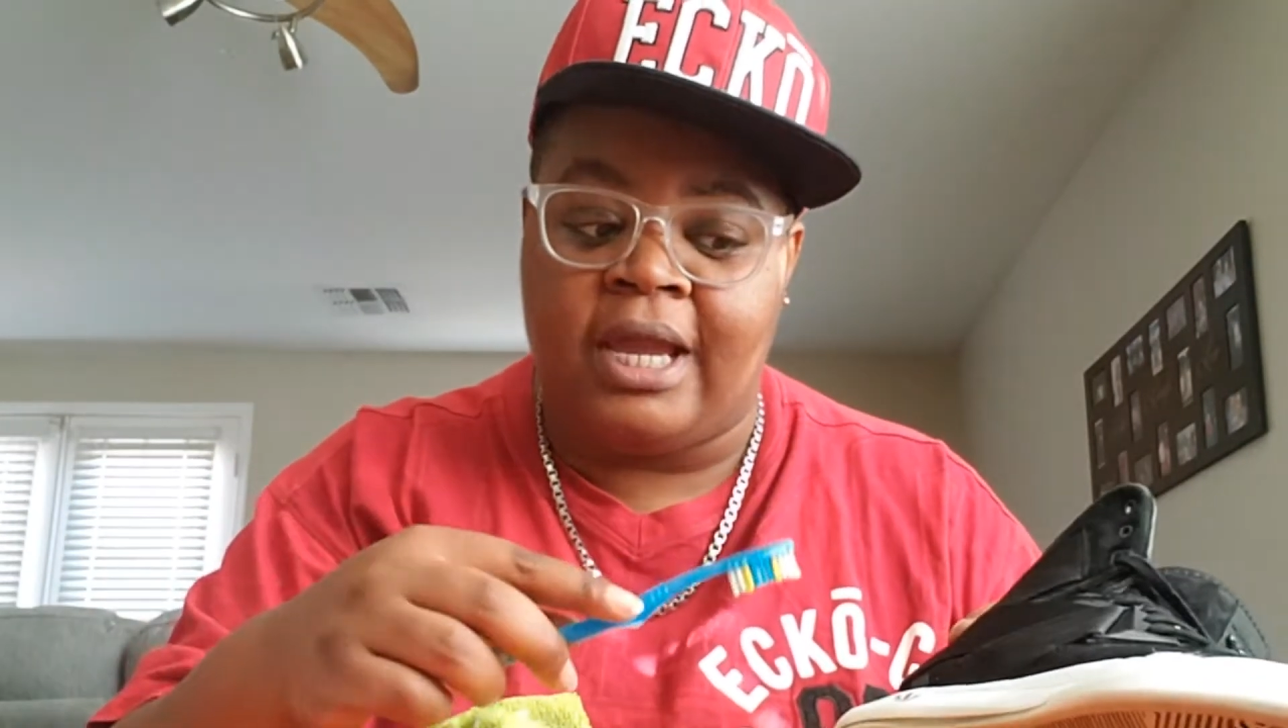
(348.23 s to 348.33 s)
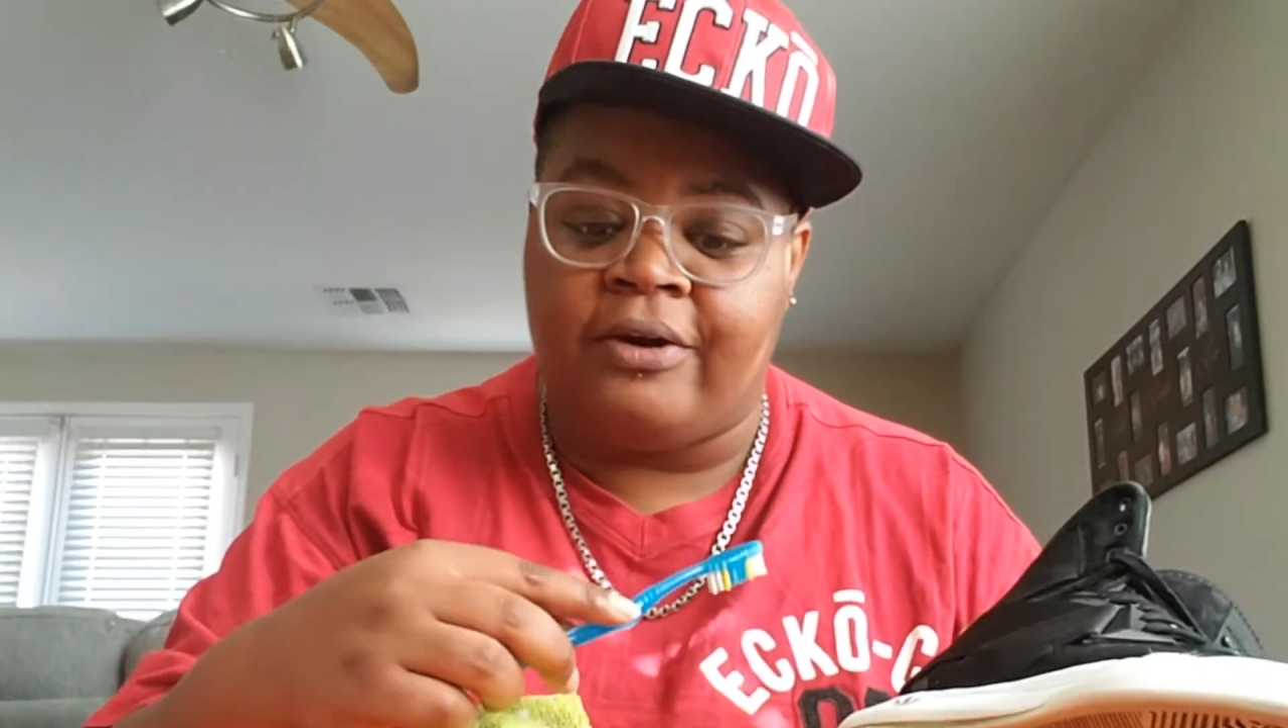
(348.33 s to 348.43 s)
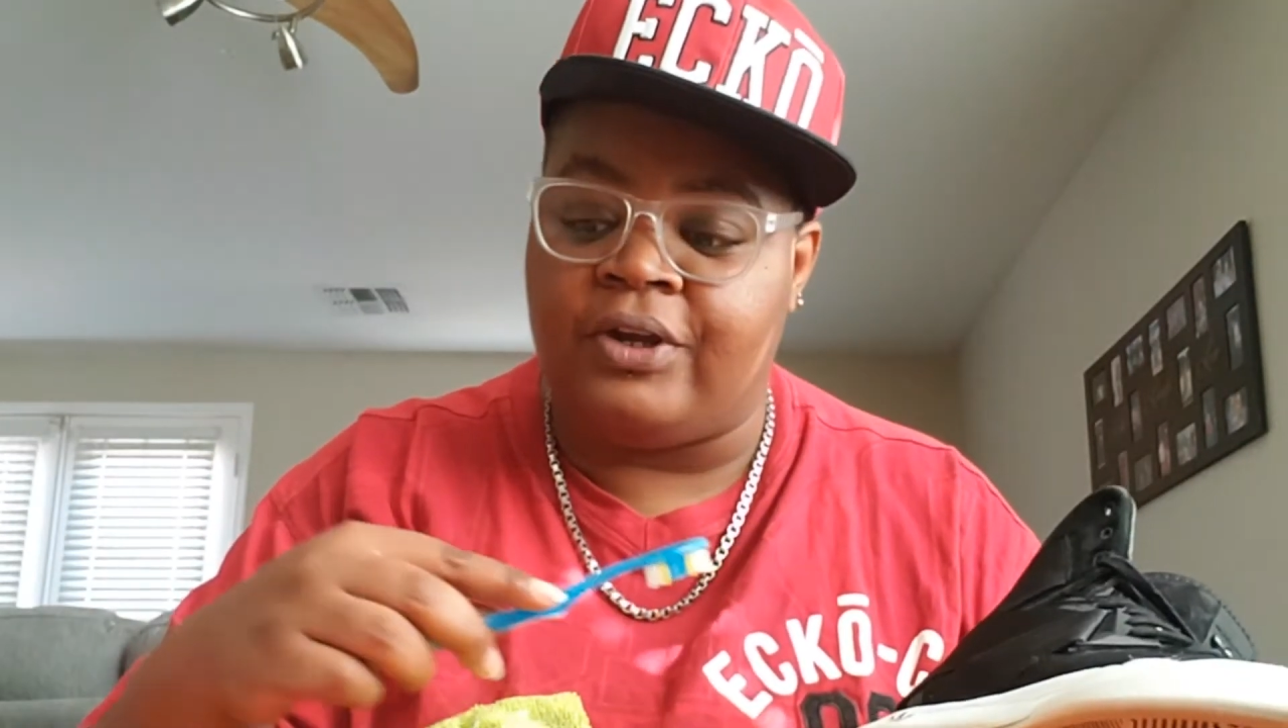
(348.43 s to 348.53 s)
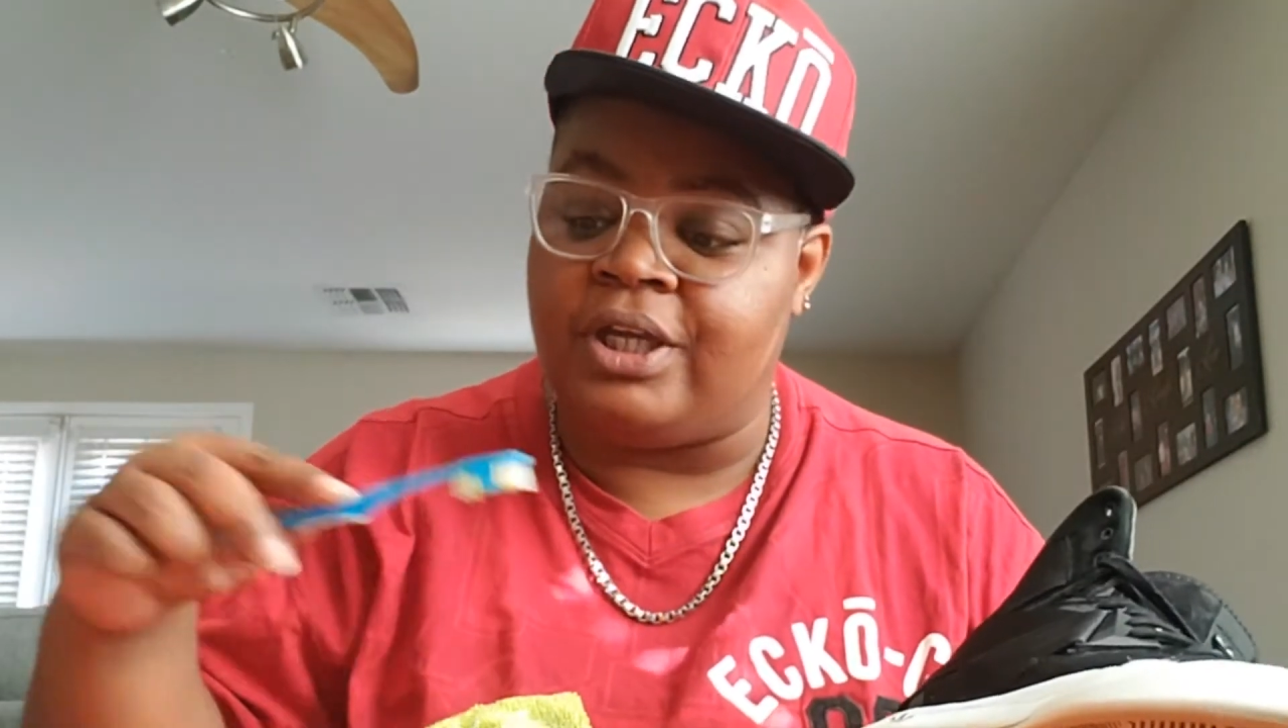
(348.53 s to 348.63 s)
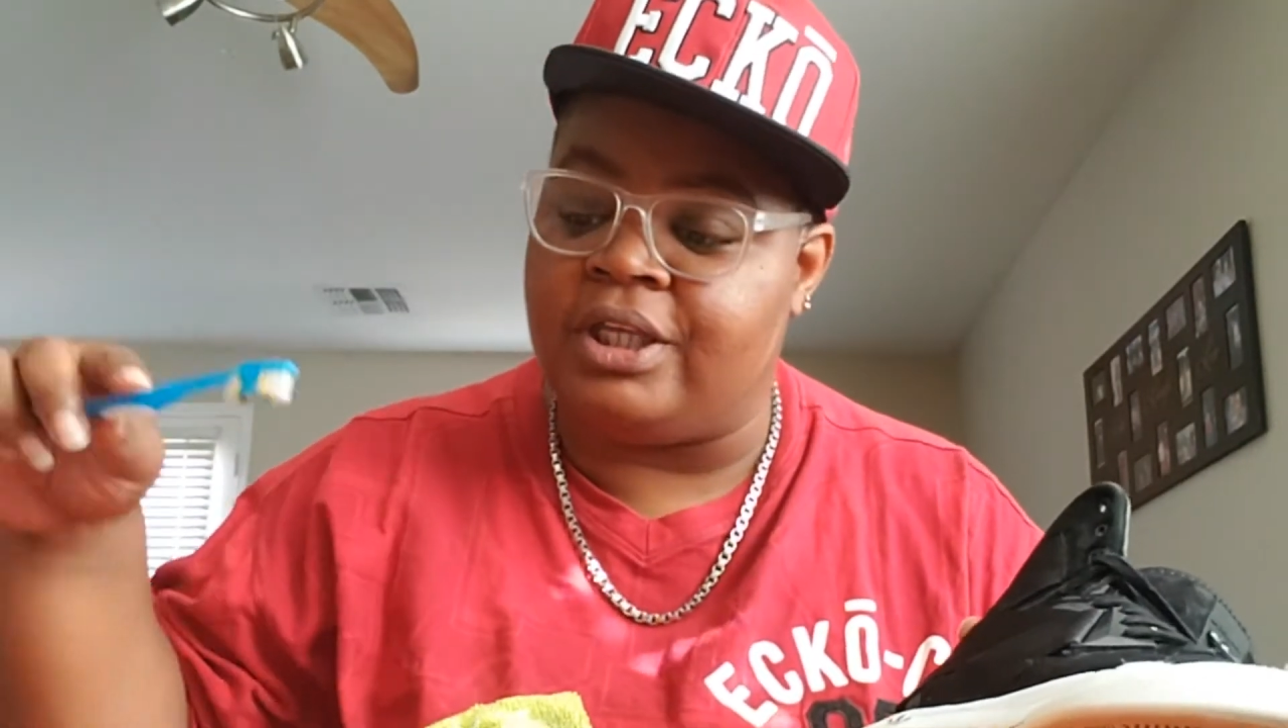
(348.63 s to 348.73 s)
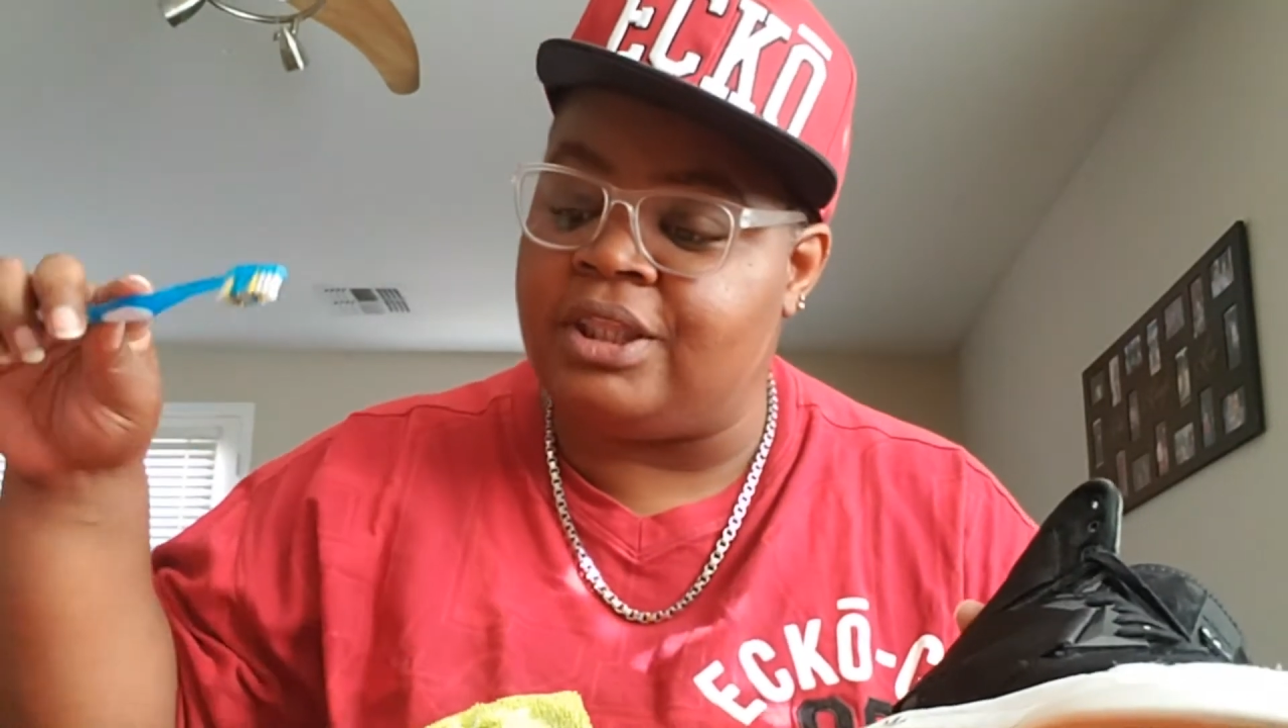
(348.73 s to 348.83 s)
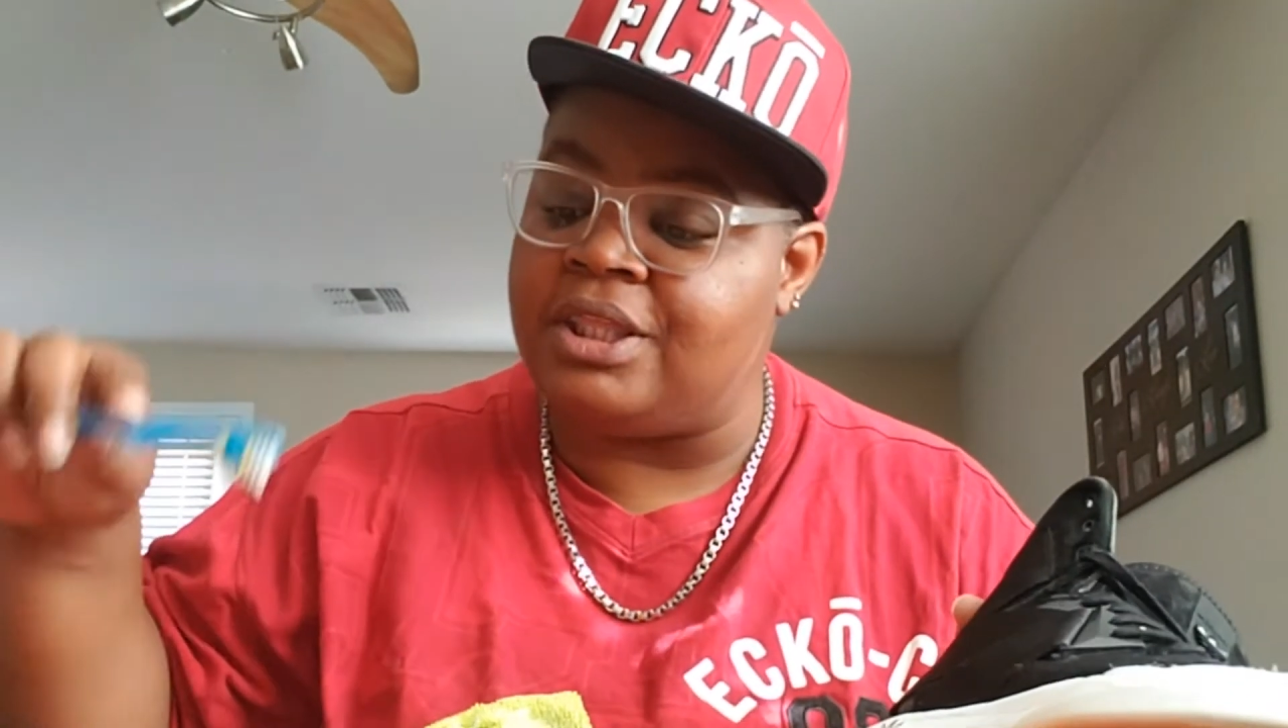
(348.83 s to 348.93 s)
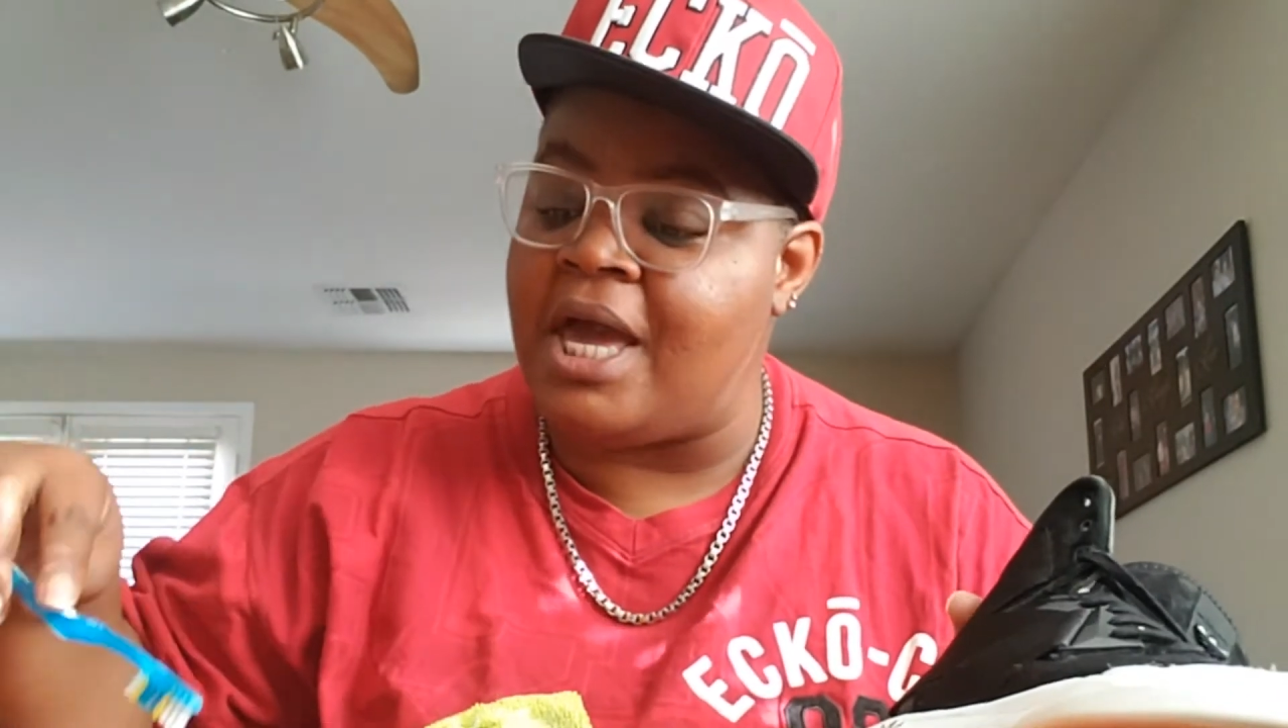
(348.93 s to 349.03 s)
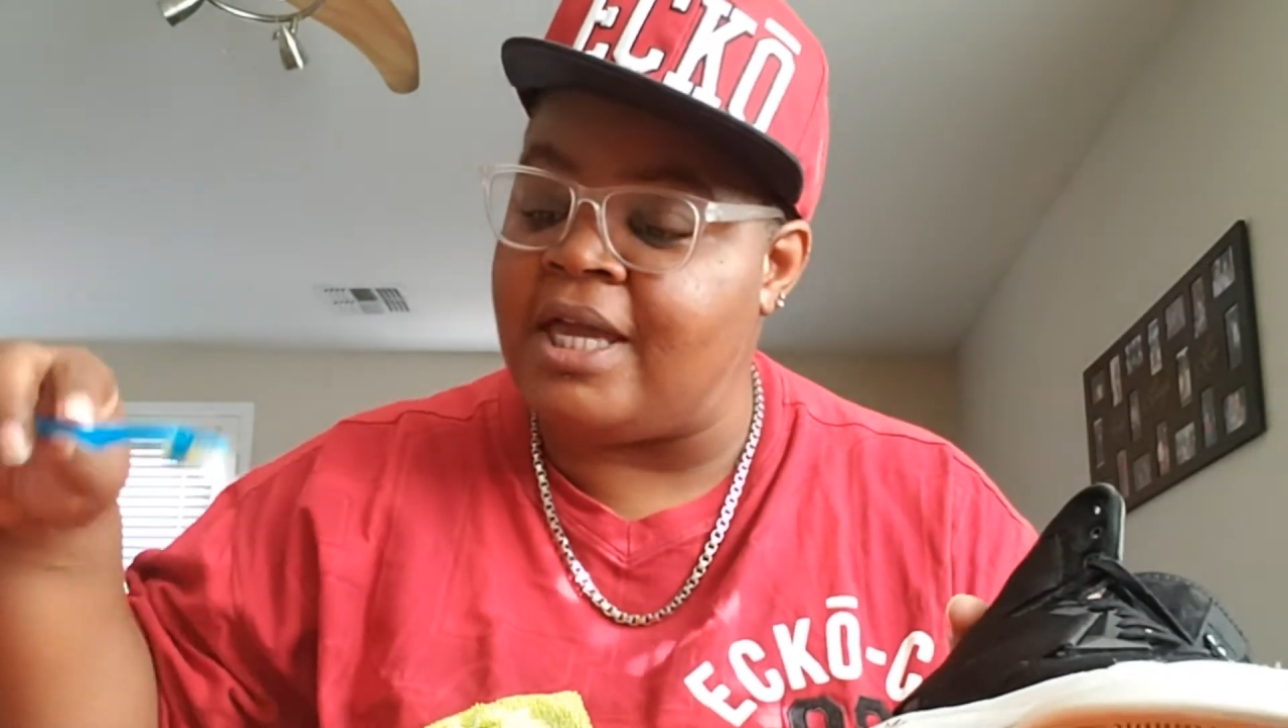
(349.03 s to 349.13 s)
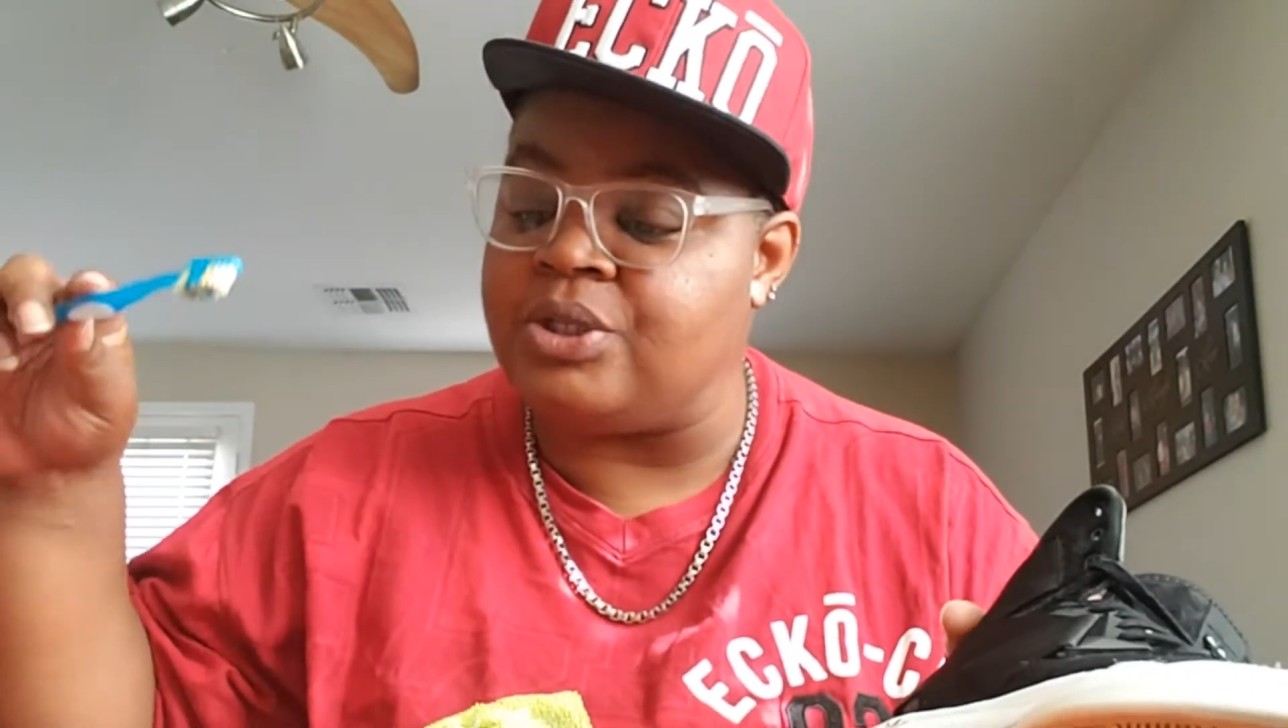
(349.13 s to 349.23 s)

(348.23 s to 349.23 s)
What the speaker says: area that